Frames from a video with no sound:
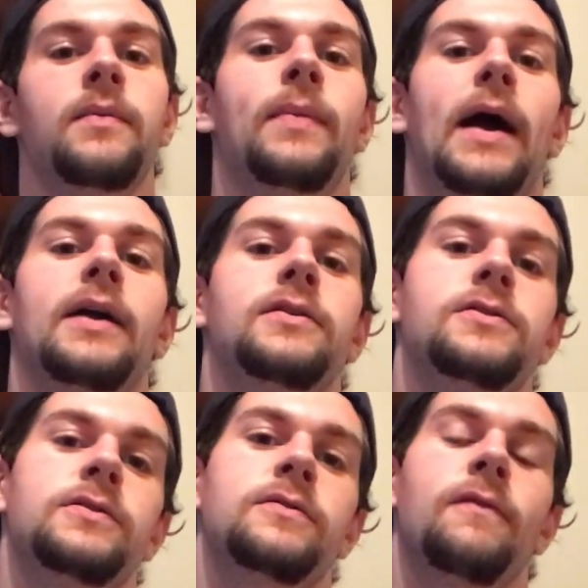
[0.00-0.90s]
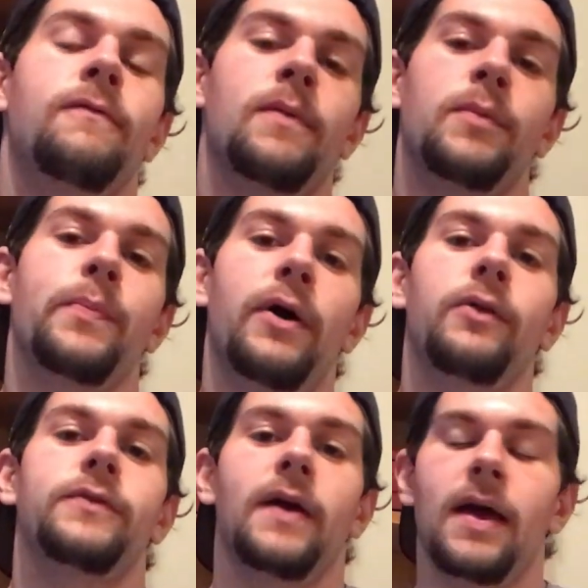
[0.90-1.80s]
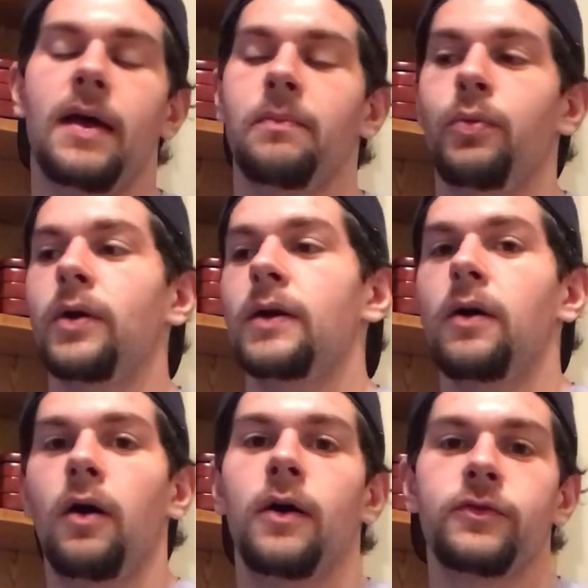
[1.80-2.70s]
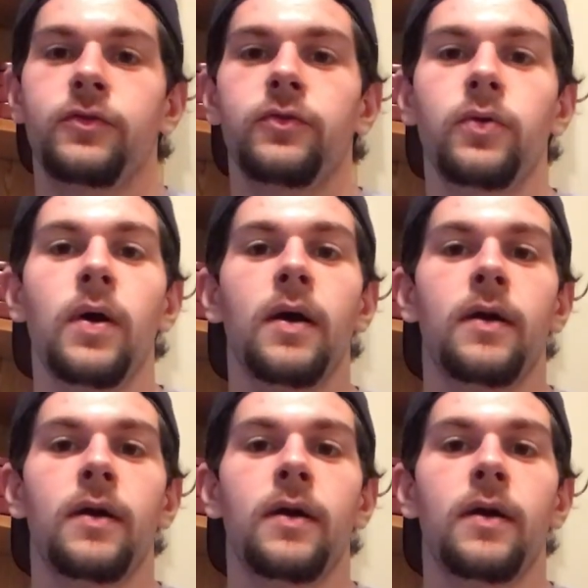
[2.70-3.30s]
packages from the belt and put it onto